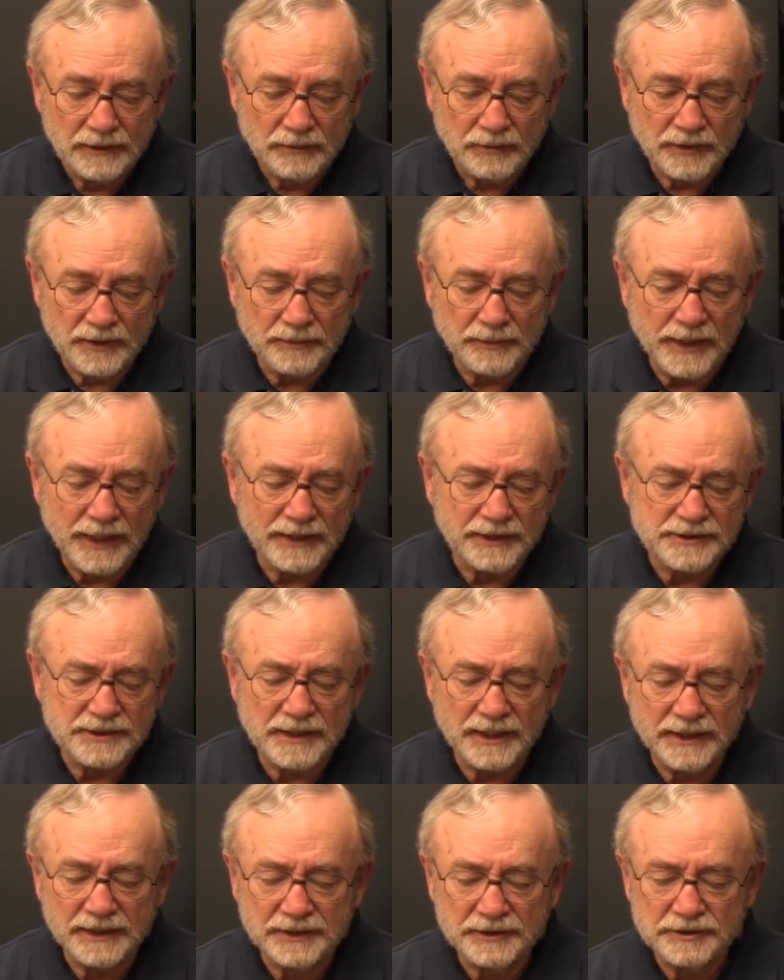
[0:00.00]
When the
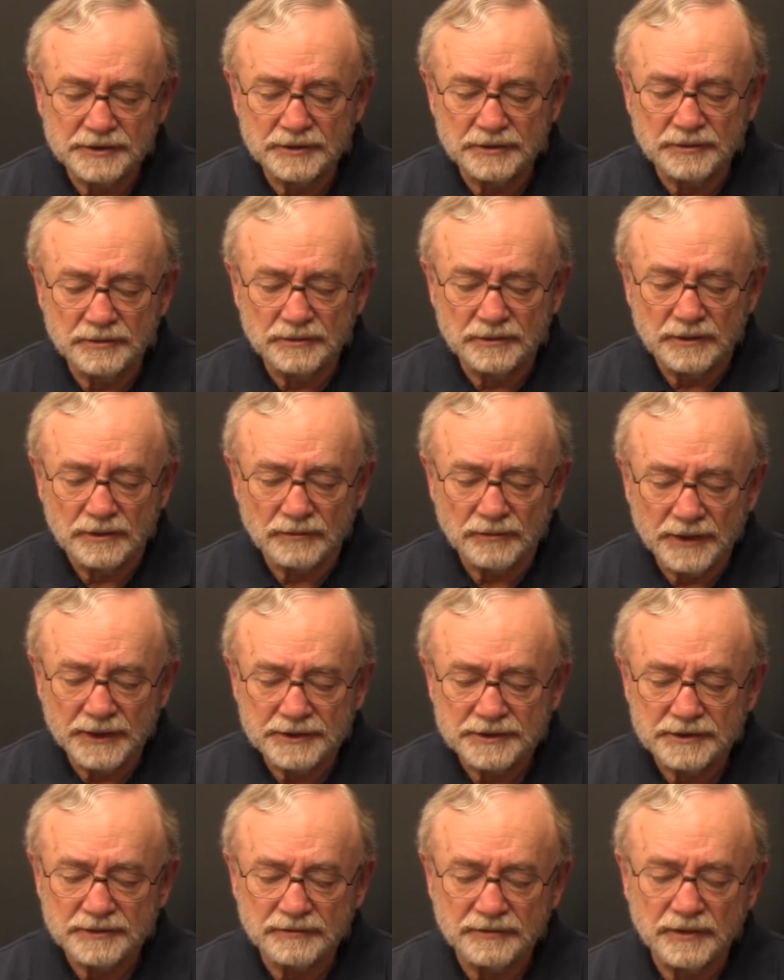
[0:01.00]
Palestine issue
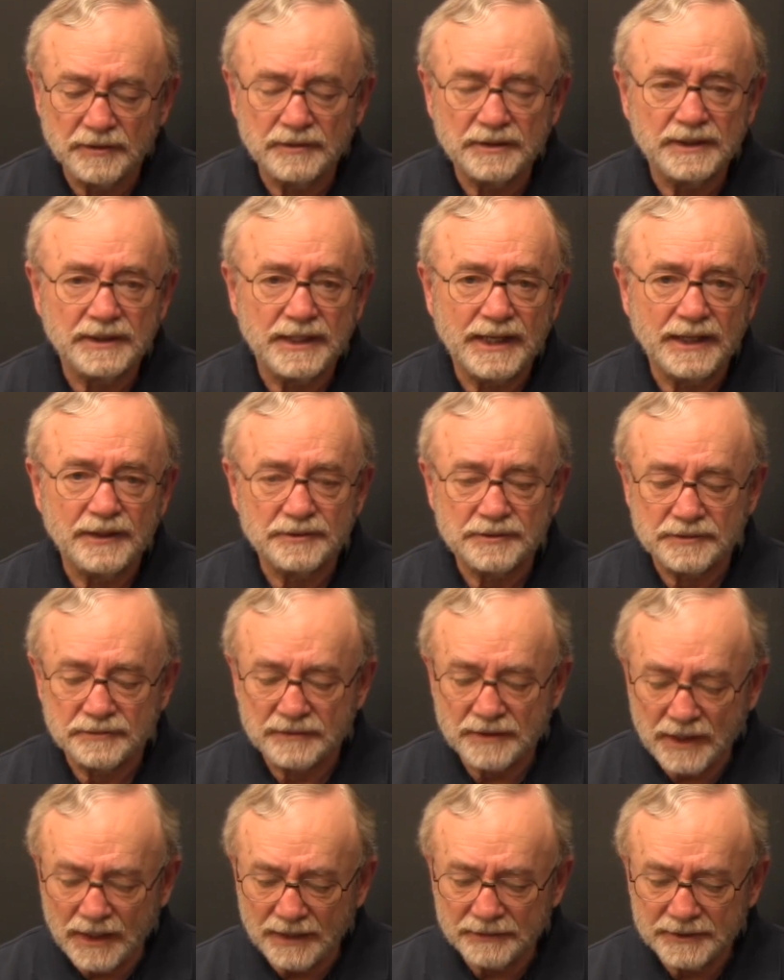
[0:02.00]
reached a vote in the House of
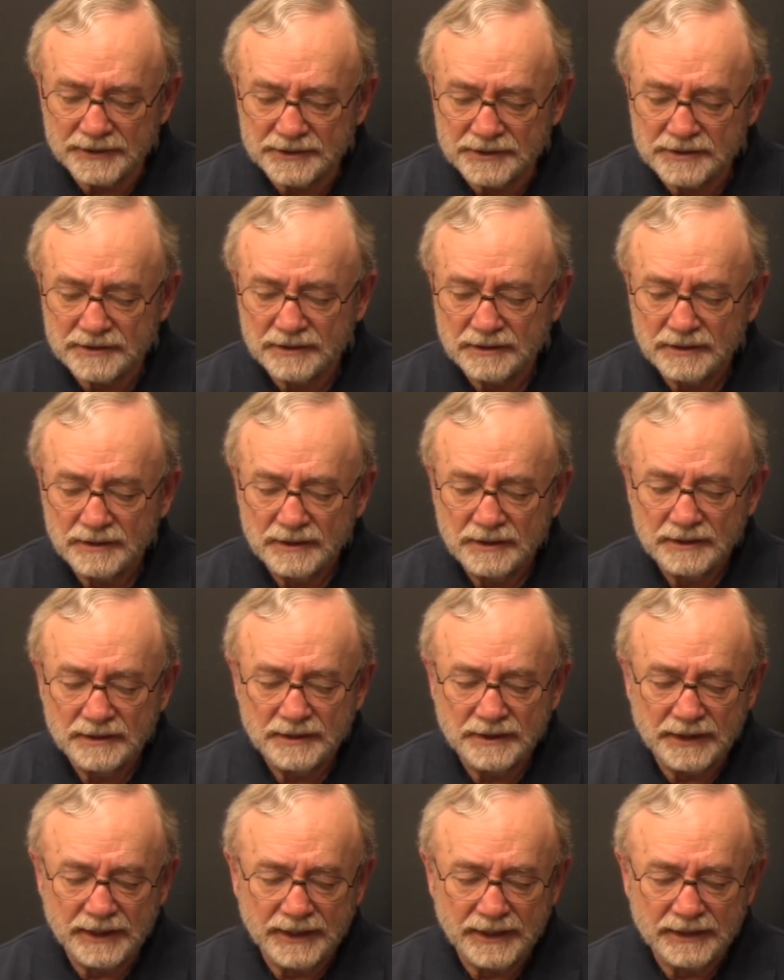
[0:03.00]
Commons,
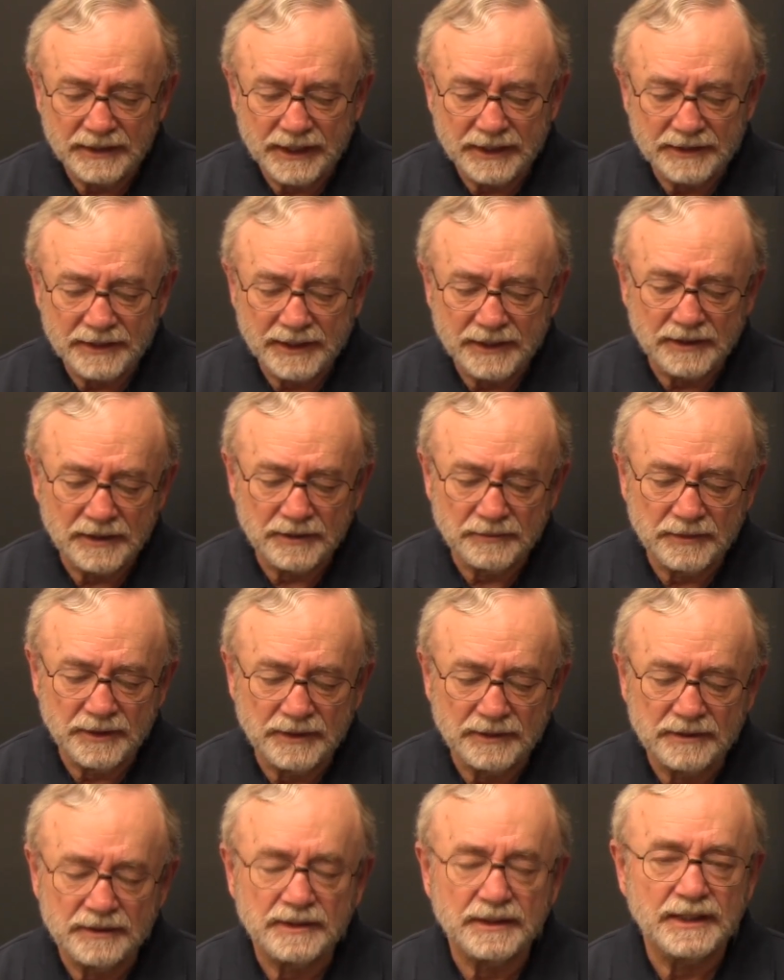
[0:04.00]
at the end of the
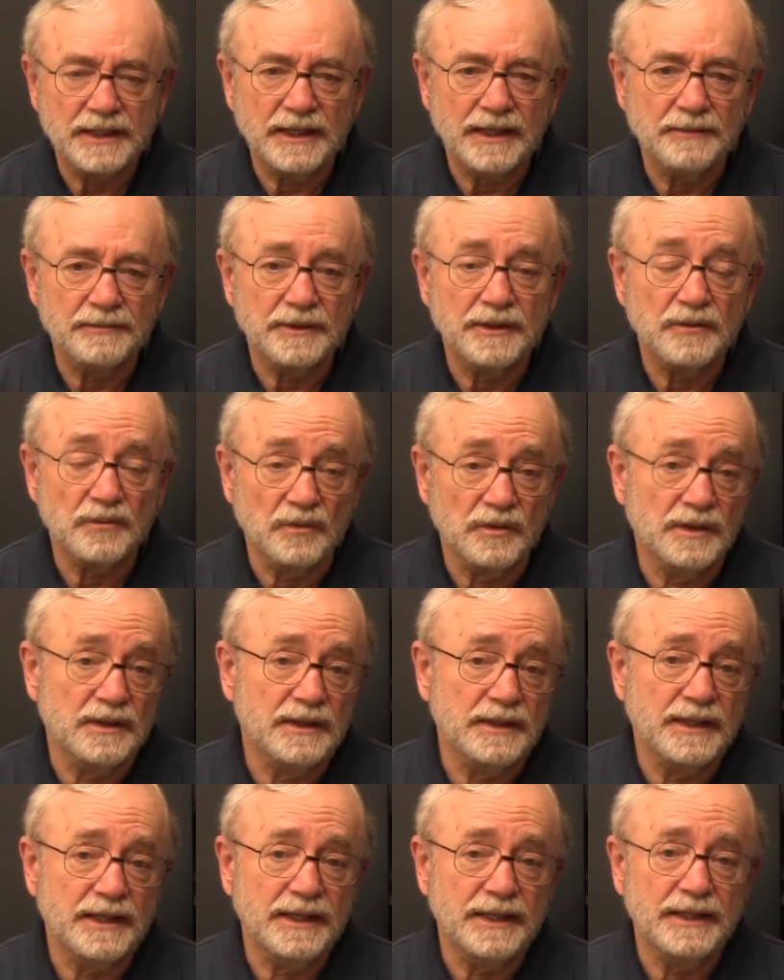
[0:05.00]
month, the cabinet
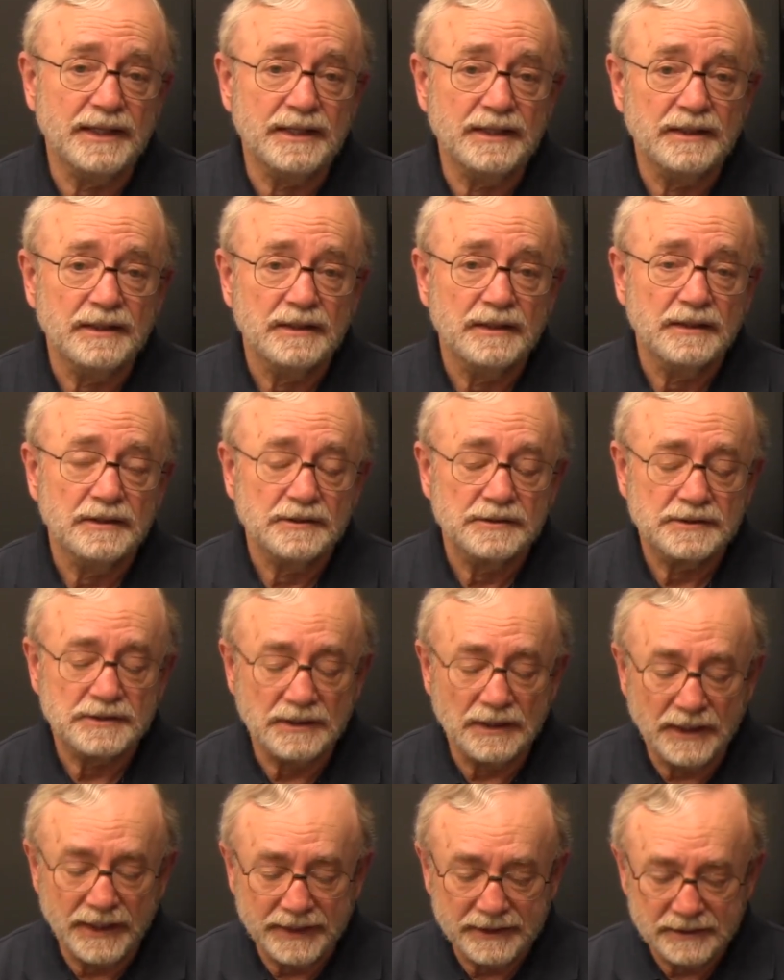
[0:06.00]
won a
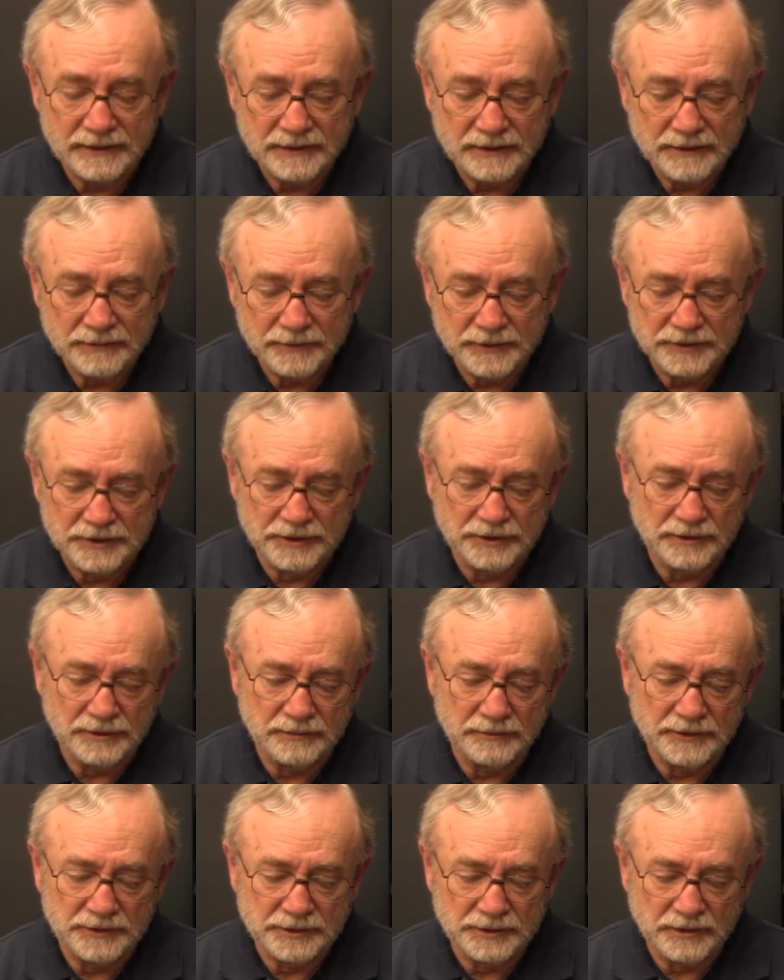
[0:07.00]
slight
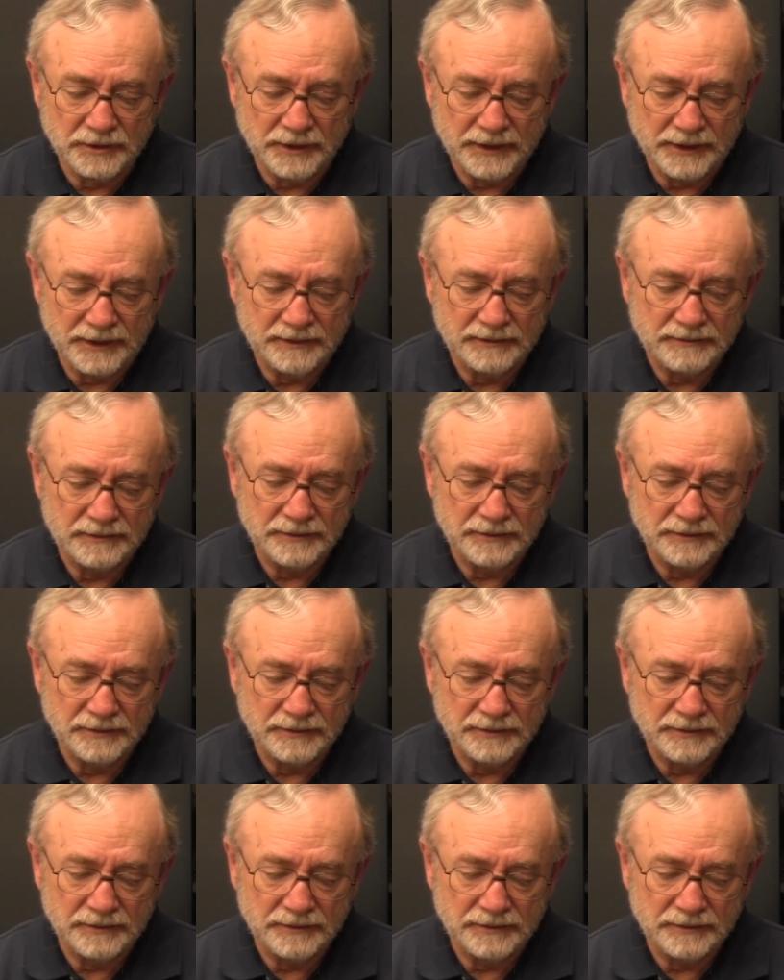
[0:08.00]
majority.